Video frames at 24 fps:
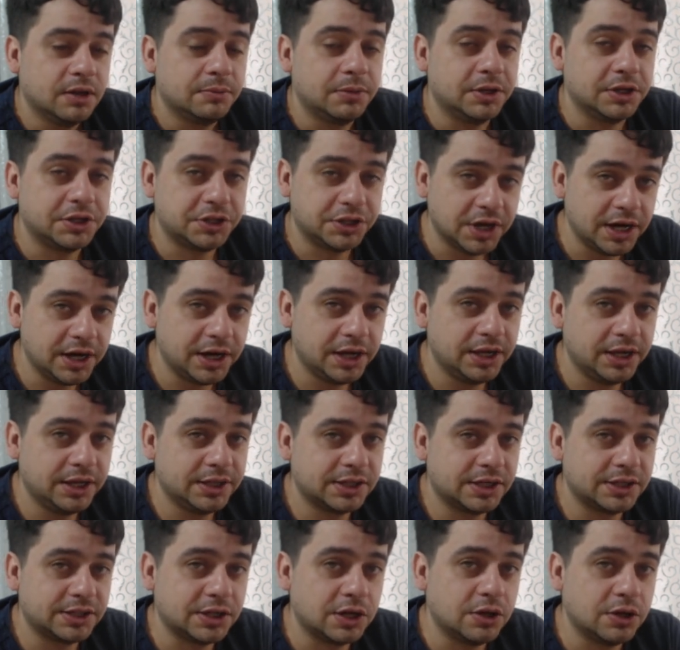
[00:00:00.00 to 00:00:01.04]
But China
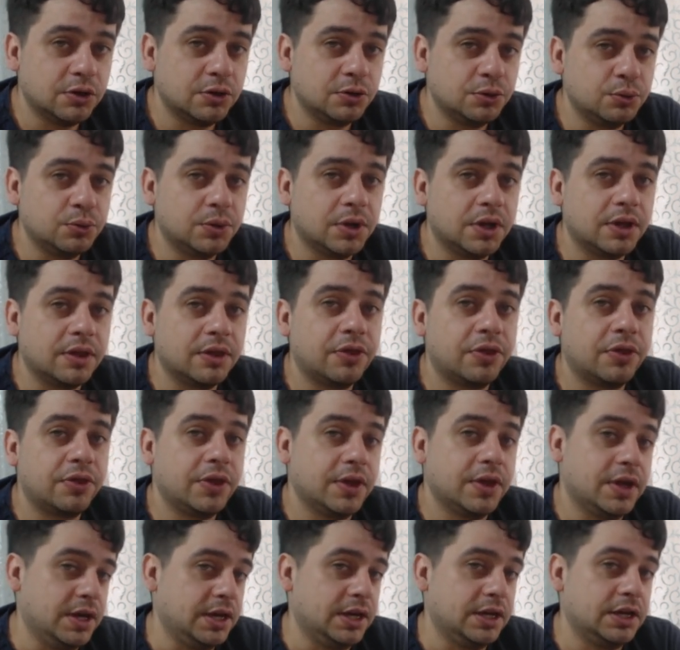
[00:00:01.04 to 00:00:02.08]
is its own
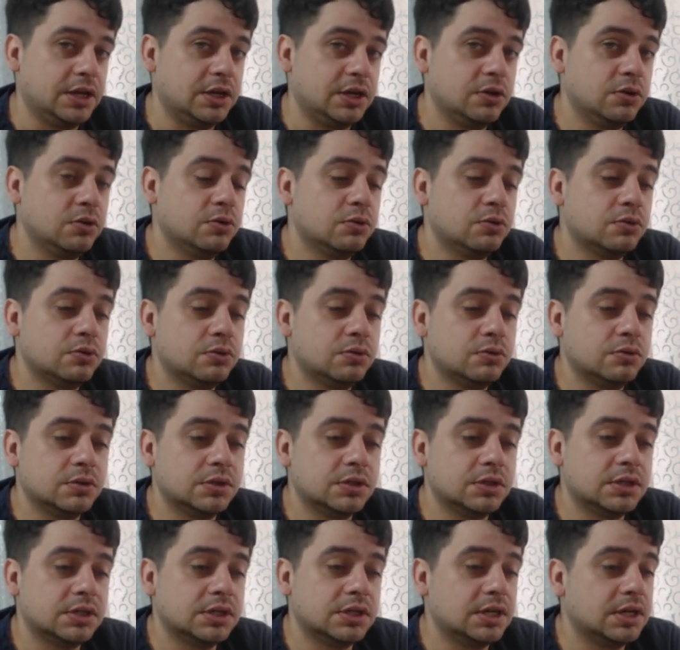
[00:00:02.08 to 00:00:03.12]
thing.
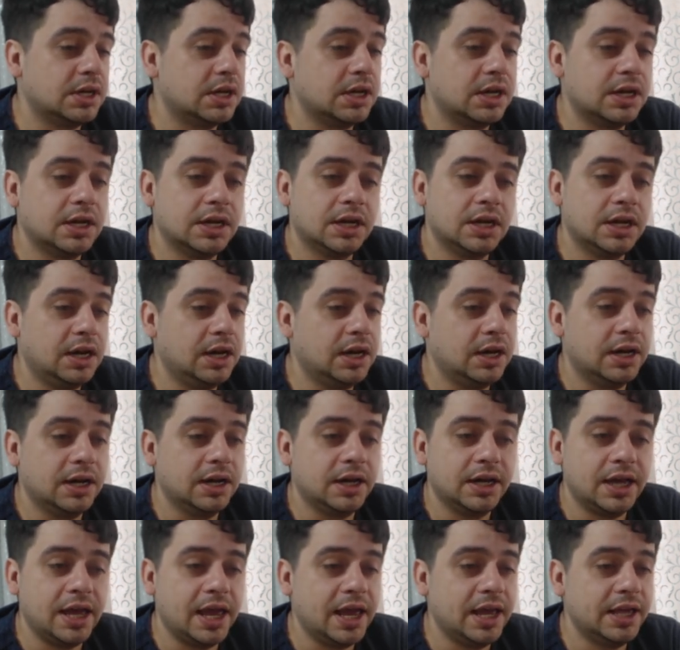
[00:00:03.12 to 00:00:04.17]

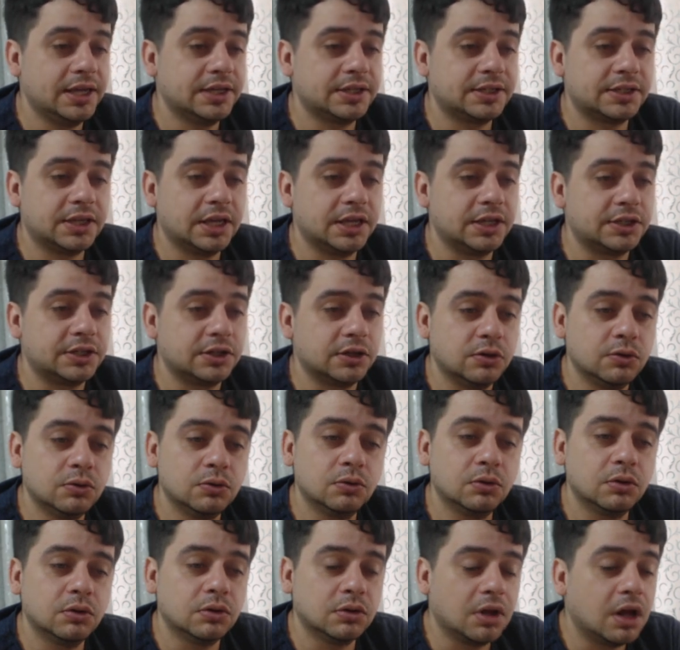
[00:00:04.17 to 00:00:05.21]
It has its
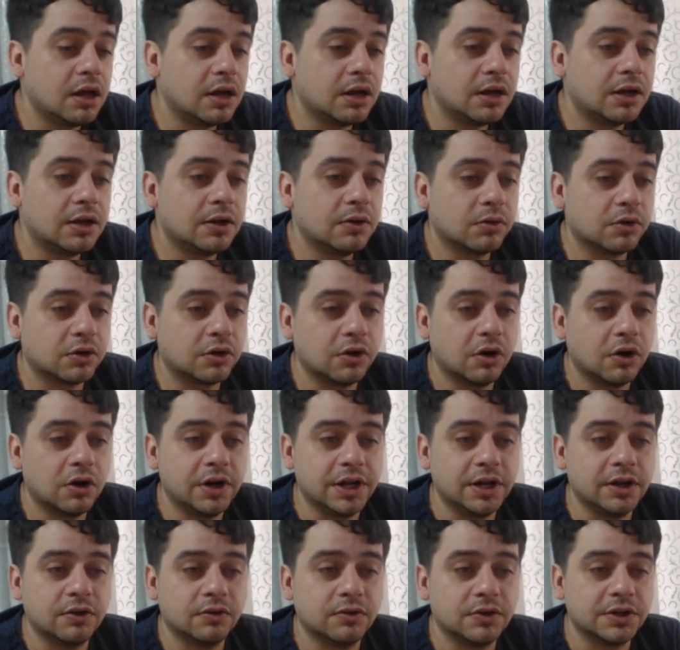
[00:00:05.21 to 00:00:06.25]
own law
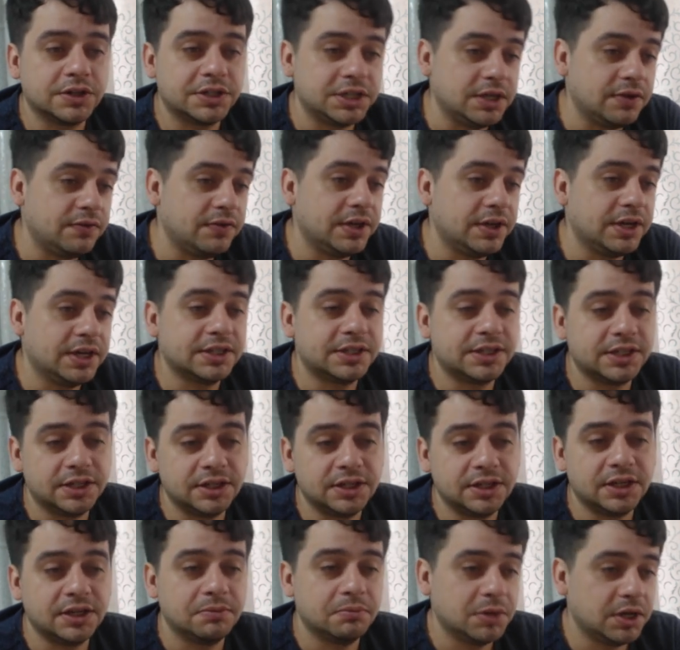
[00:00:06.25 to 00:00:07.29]
regarding receiving and
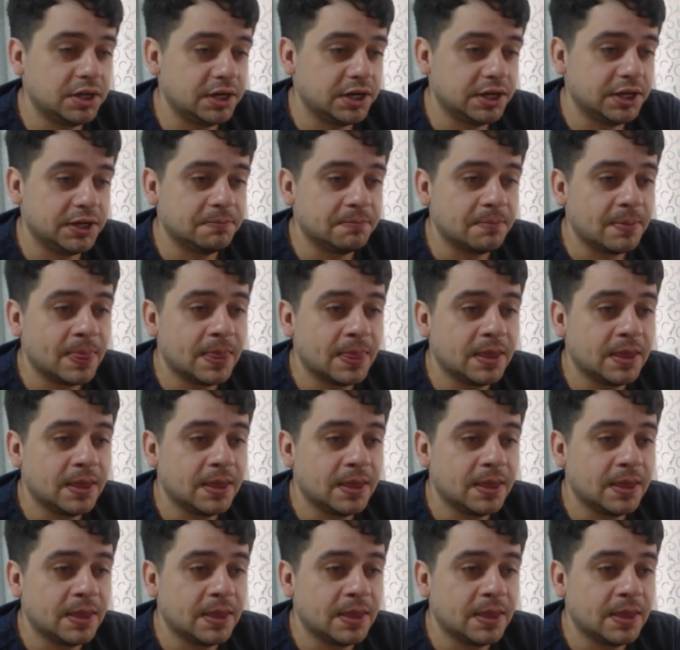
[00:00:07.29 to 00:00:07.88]
sending money,